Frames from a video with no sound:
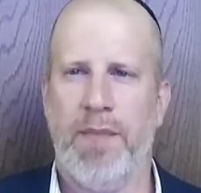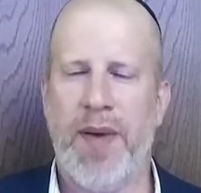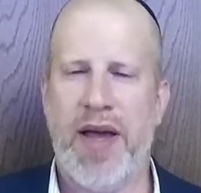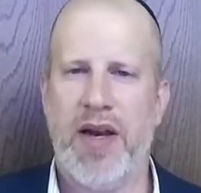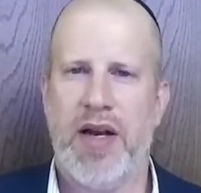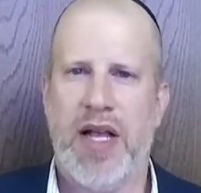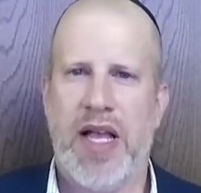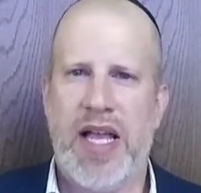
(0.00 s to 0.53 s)

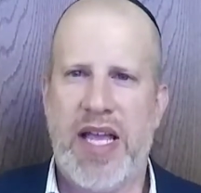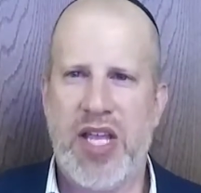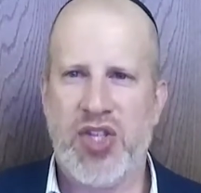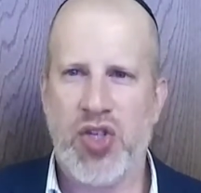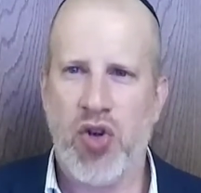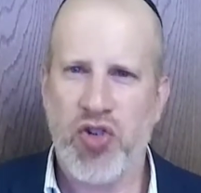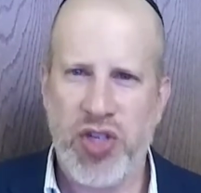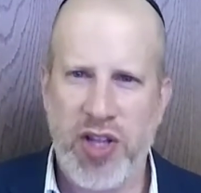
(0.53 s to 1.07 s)
But it's
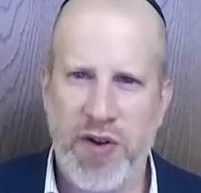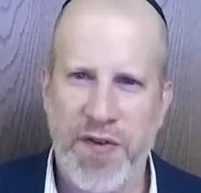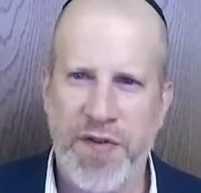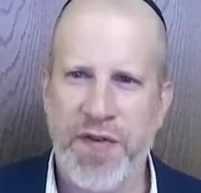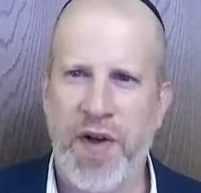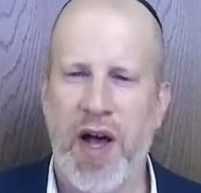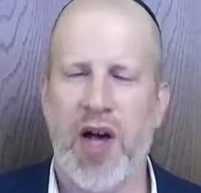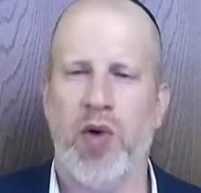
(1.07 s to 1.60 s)
usually their
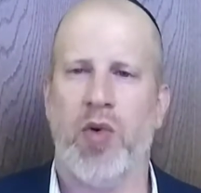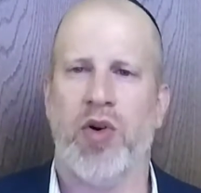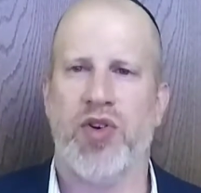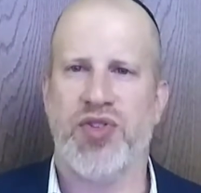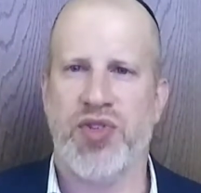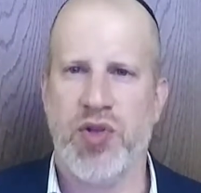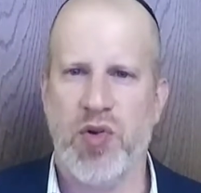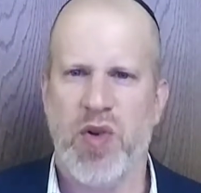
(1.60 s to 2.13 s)

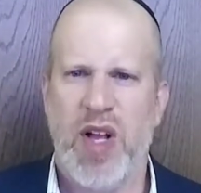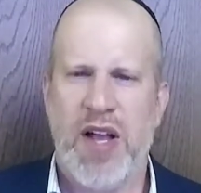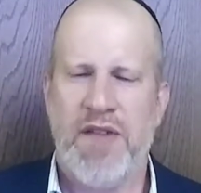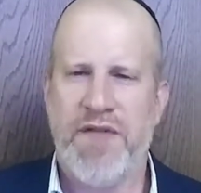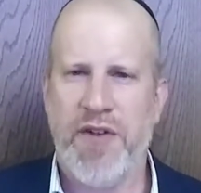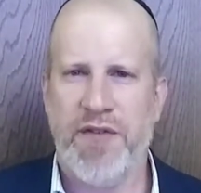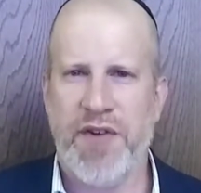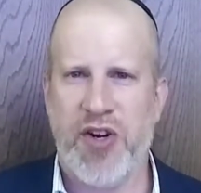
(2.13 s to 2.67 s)
followers who
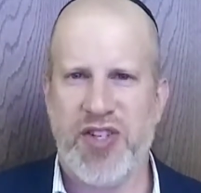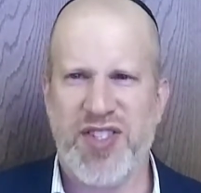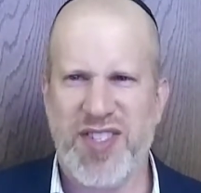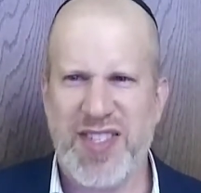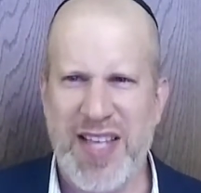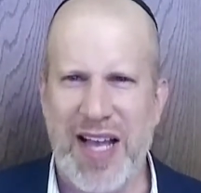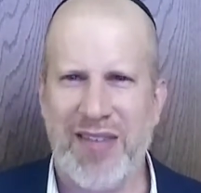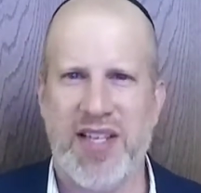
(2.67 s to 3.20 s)
feel very
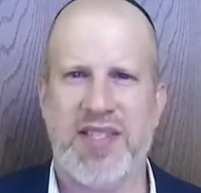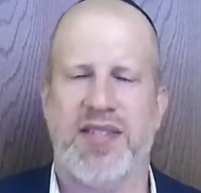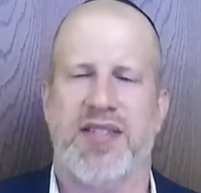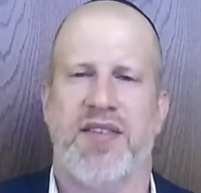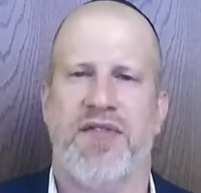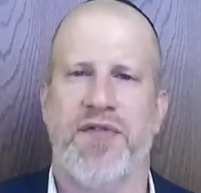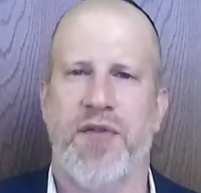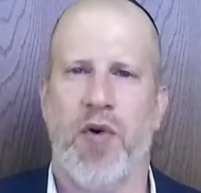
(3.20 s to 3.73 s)
zealous
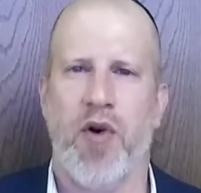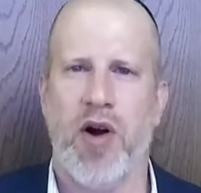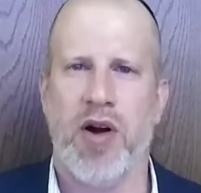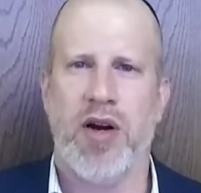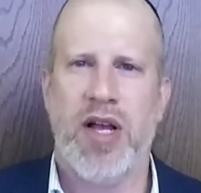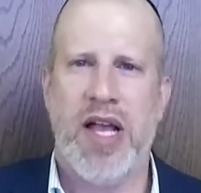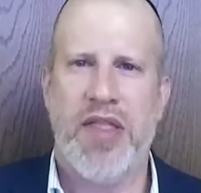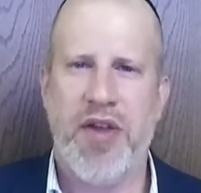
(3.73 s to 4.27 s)

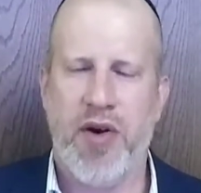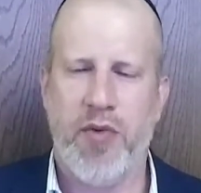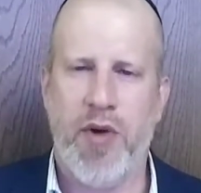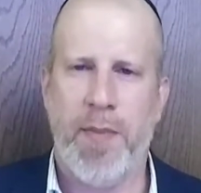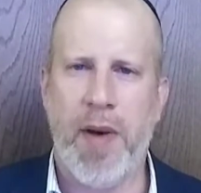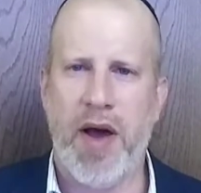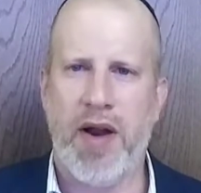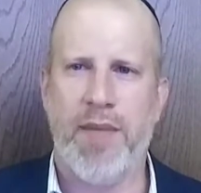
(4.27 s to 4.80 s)
for their
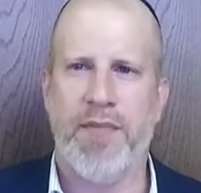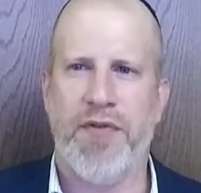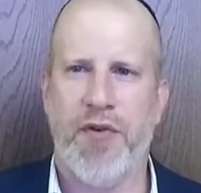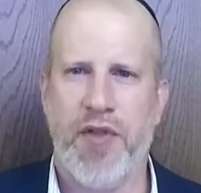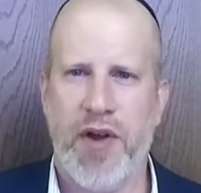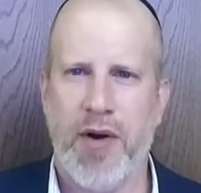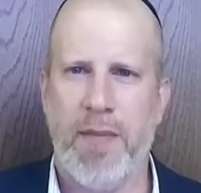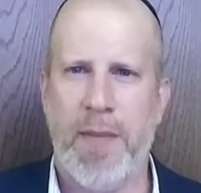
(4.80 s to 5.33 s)
rabbanim, for
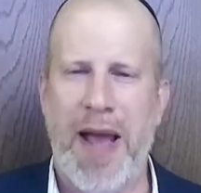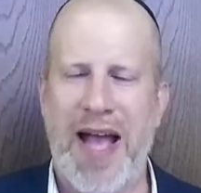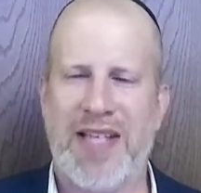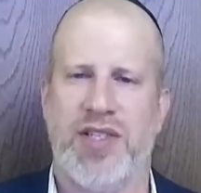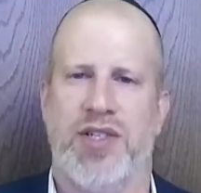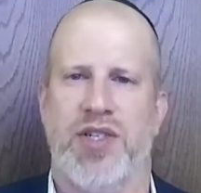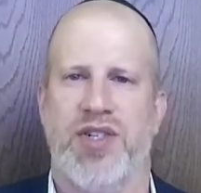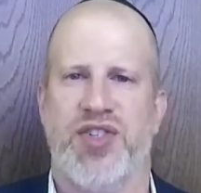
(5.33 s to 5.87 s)
their
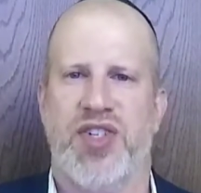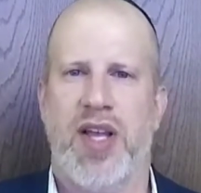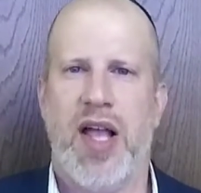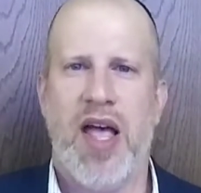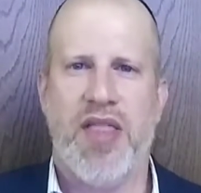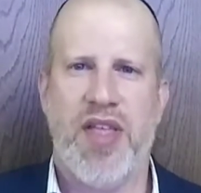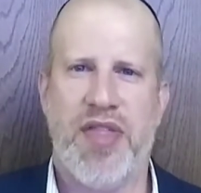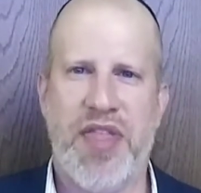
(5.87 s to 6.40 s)
masters,
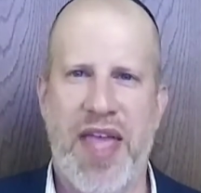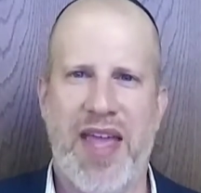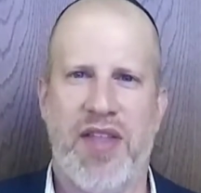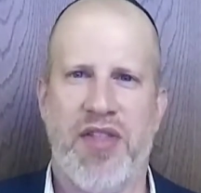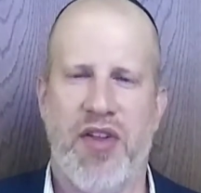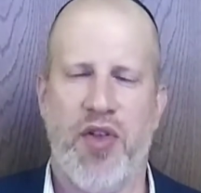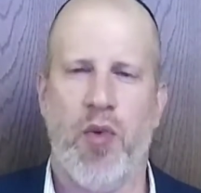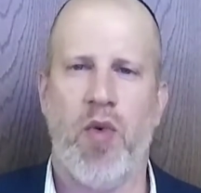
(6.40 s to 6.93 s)
that
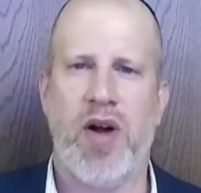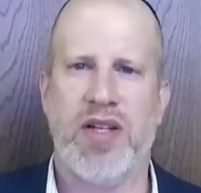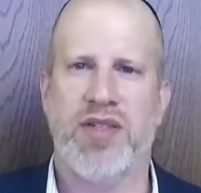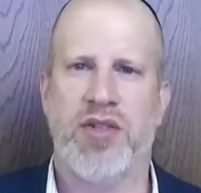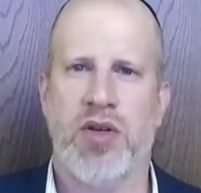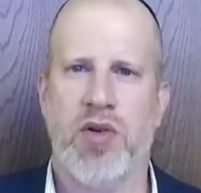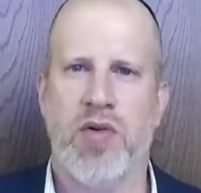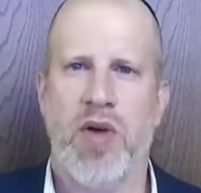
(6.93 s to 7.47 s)
they're the
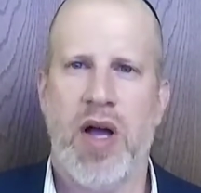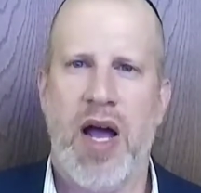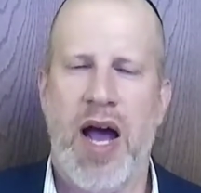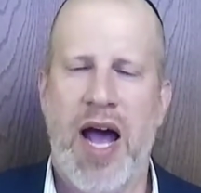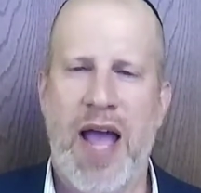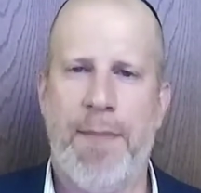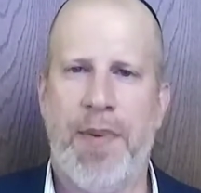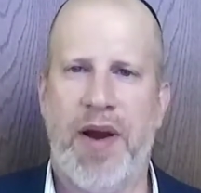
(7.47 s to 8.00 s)
ones who
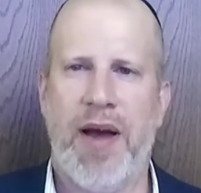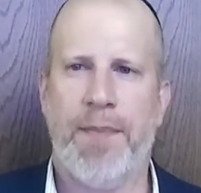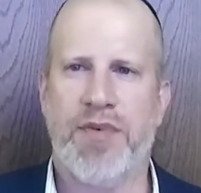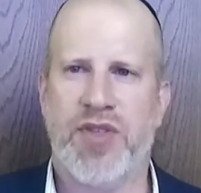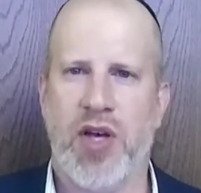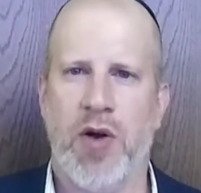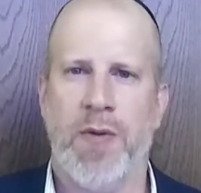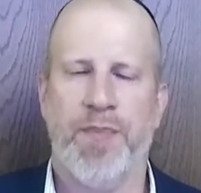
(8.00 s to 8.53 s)
hype it up.
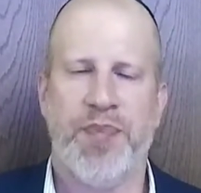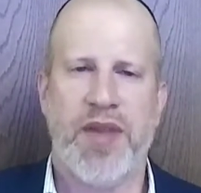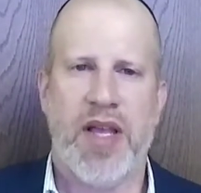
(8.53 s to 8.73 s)
So